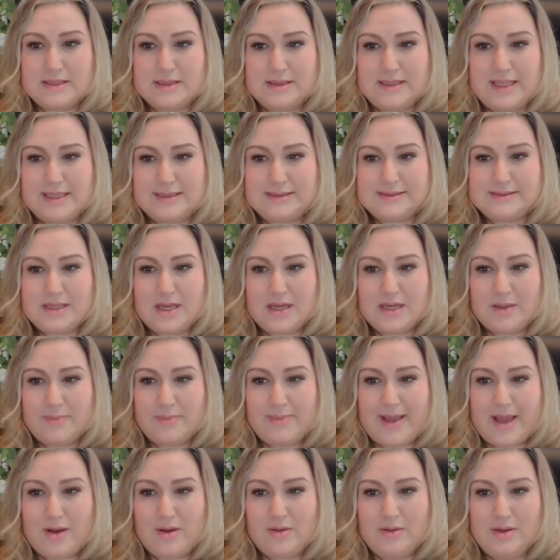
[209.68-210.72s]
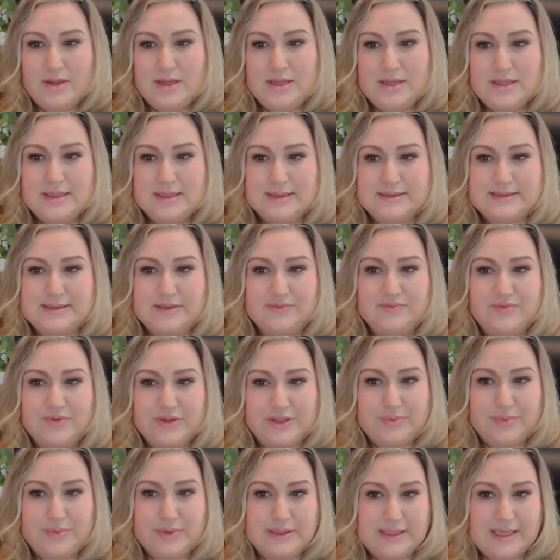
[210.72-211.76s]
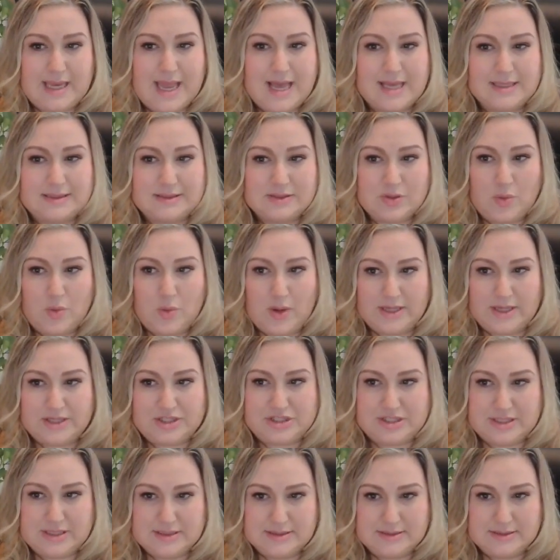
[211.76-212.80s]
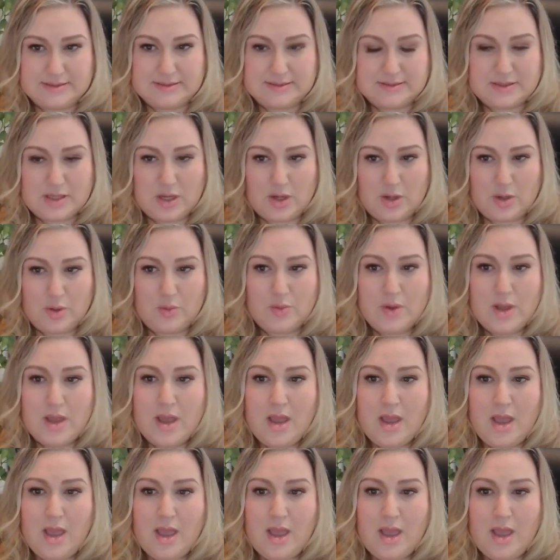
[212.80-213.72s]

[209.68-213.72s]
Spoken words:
let's talk about some frequently asked questions. So